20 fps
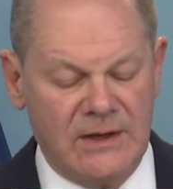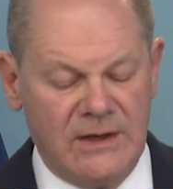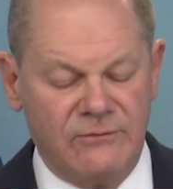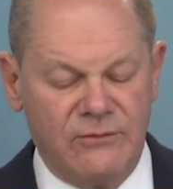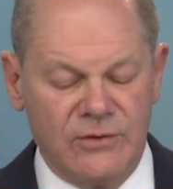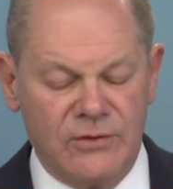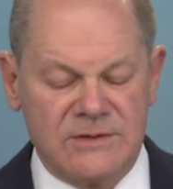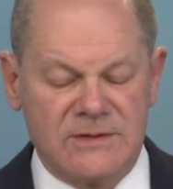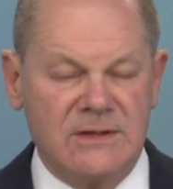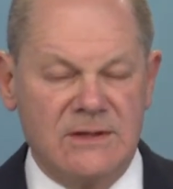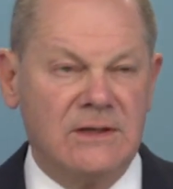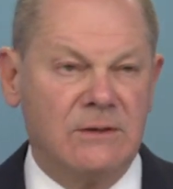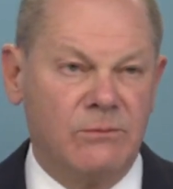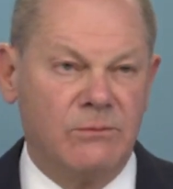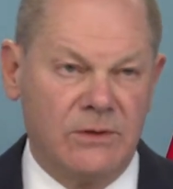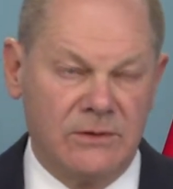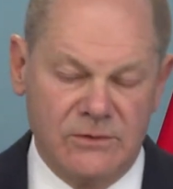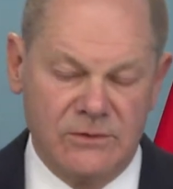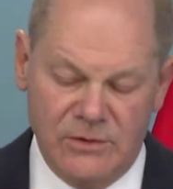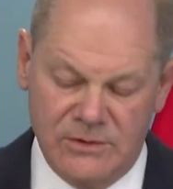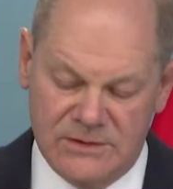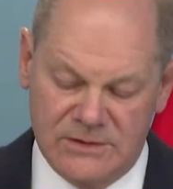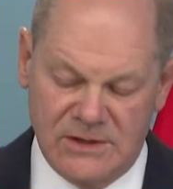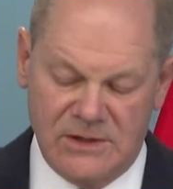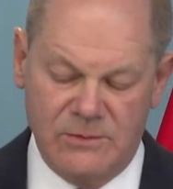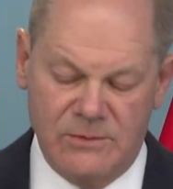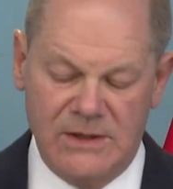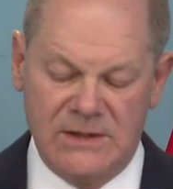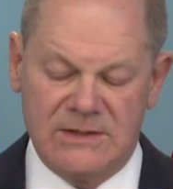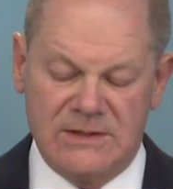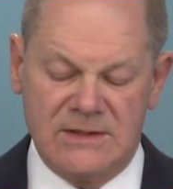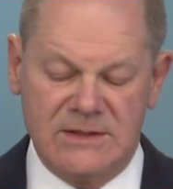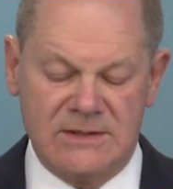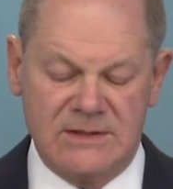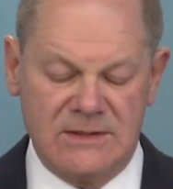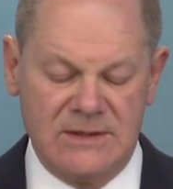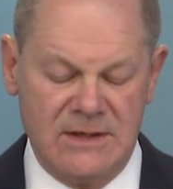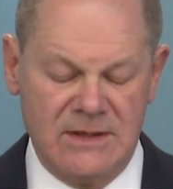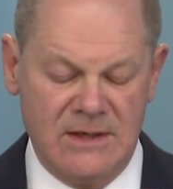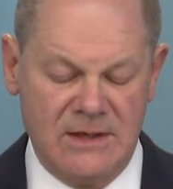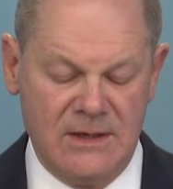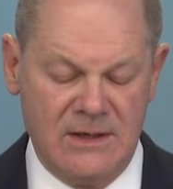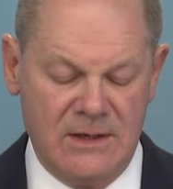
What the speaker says: unforeseeable consequences.